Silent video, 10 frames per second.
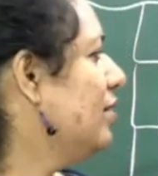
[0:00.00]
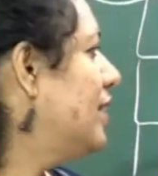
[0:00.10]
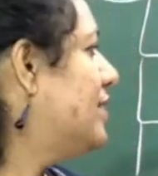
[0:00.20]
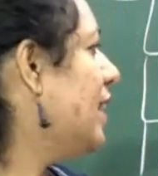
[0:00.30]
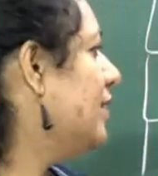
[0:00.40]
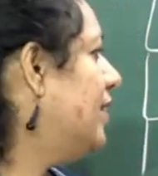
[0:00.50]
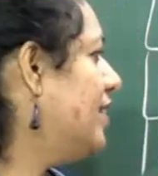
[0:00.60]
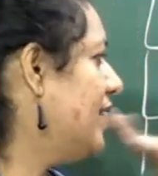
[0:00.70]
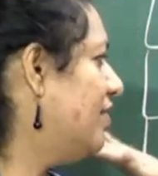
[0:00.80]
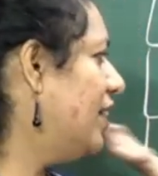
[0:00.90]
These are the
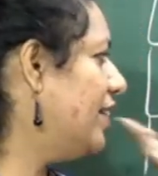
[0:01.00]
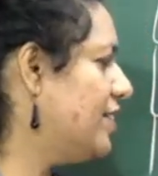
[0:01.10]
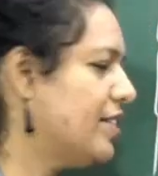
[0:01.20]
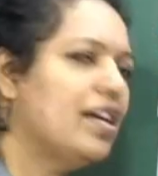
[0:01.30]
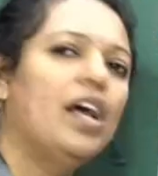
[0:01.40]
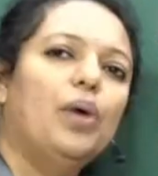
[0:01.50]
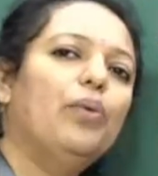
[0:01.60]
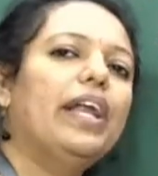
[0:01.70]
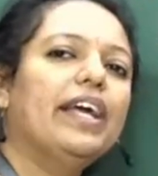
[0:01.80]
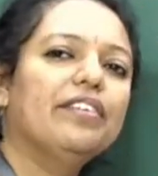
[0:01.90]
disadvantages.
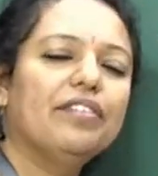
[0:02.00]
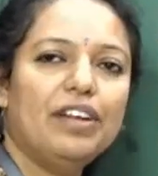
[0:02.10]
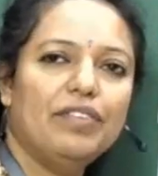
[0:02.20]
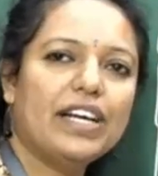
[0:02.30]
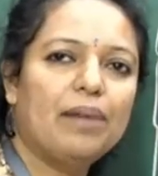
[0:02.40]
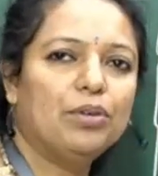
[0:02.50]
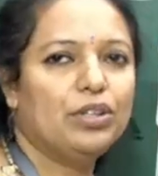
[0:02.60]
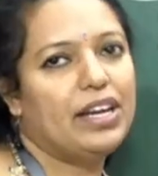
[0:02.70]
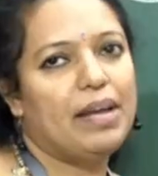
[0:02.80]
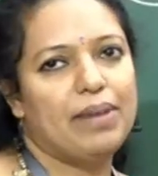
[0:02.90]
When we come
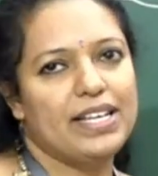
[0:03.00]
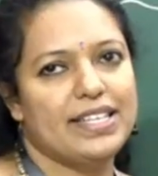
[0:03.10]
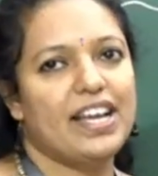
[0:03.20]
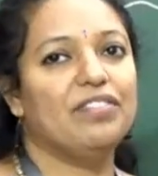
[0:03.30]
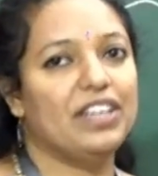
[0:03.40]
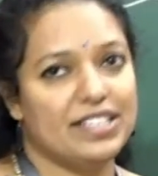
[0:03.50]
to the MICR,